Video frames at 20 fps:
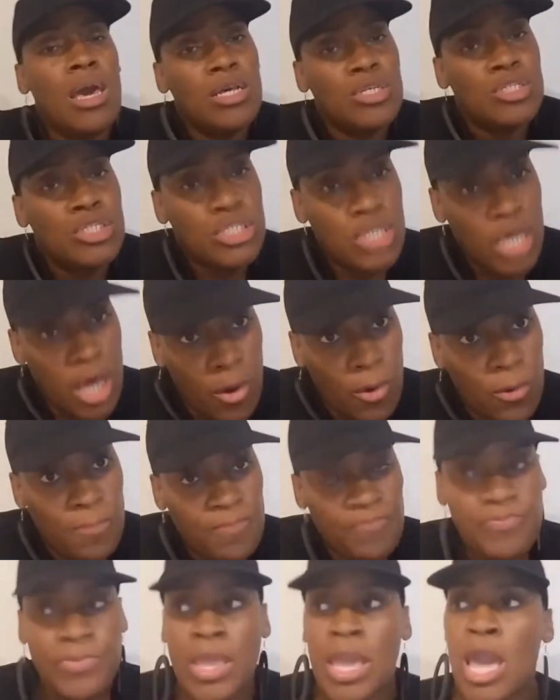So
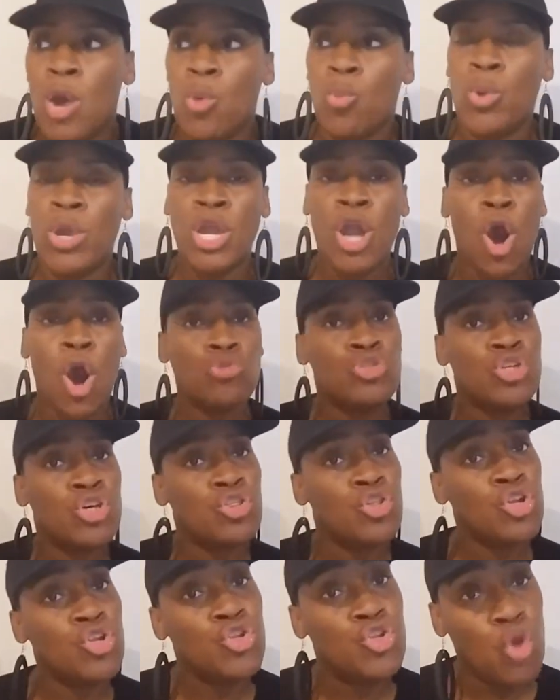we go to
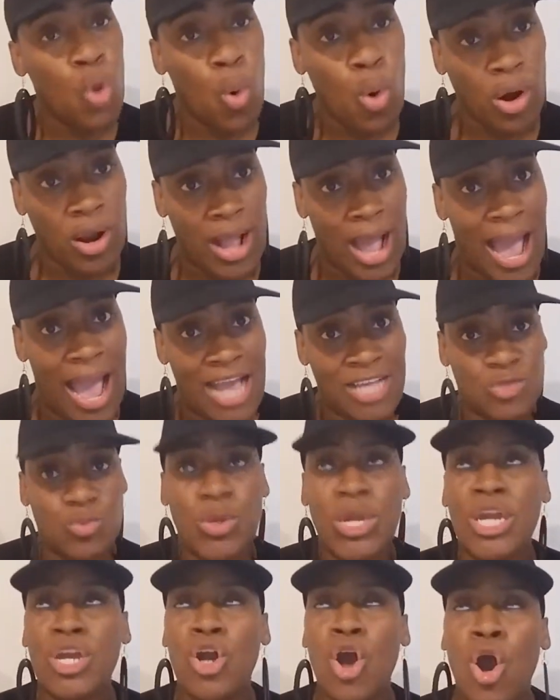the door, guys.
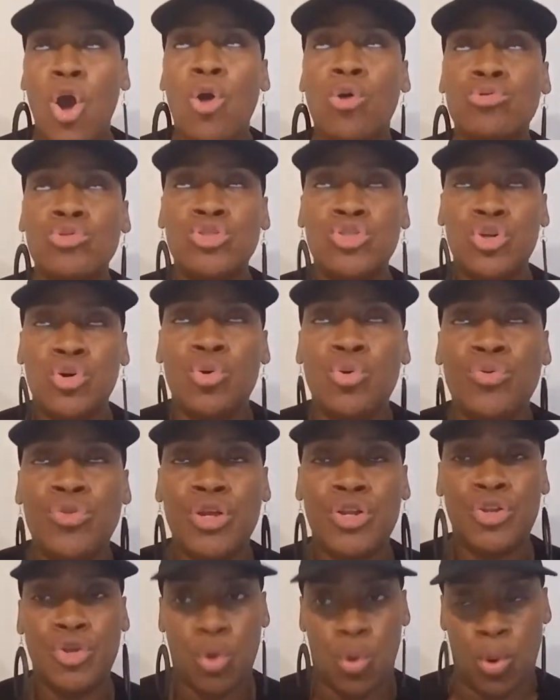We go to the
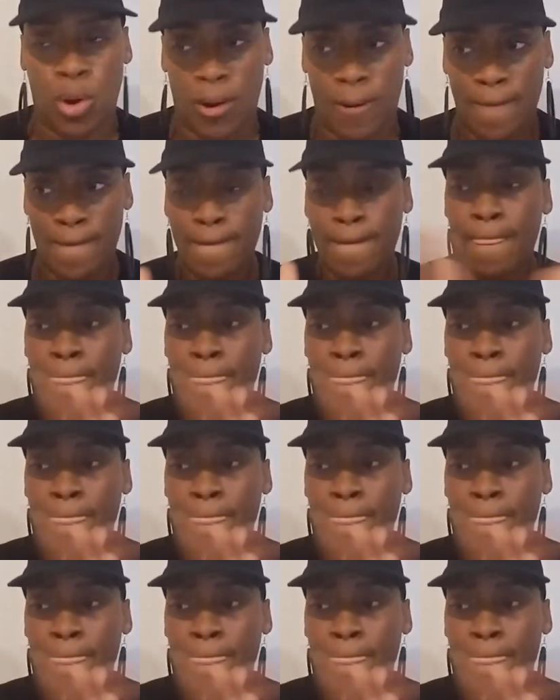door,